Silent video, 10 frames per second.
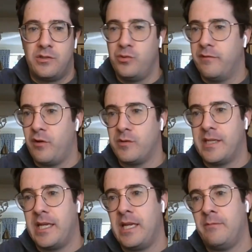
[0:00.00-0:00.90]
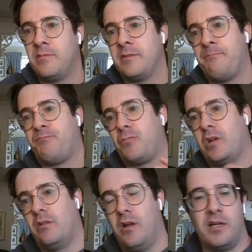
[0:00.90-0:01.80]
two of those games,
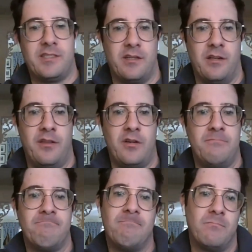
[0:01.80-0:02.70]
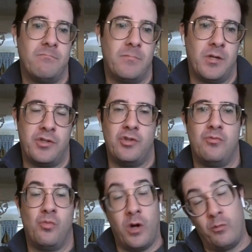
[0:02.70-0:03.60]
lost another. They're
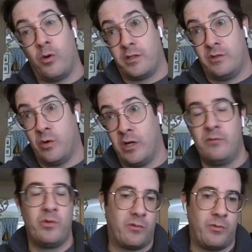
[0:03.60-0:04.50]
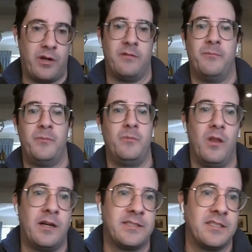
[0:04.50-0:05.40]
1-1-1, with one of the
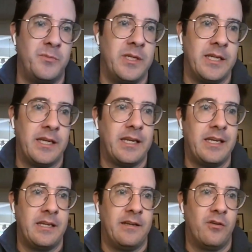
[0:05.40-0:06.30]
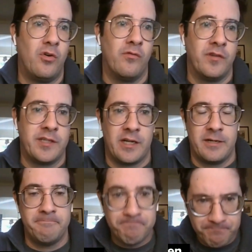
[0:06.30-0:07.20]
losses being in
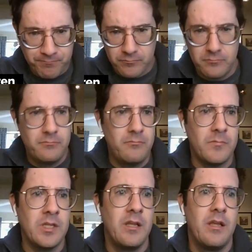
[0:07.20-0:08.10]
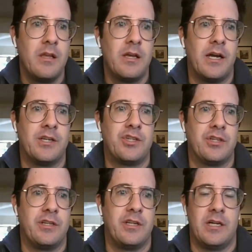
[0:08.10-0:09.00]
overtime. I
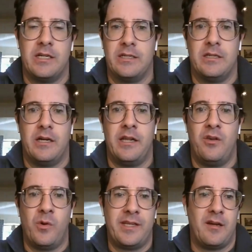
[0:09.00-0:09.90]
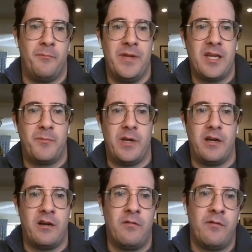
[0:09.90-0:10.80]
should anoint a big
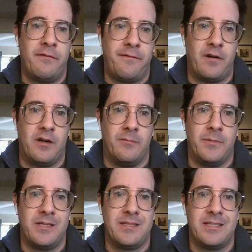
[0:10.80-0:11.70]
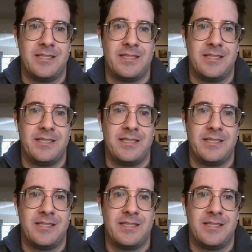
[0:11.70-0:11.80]
bear from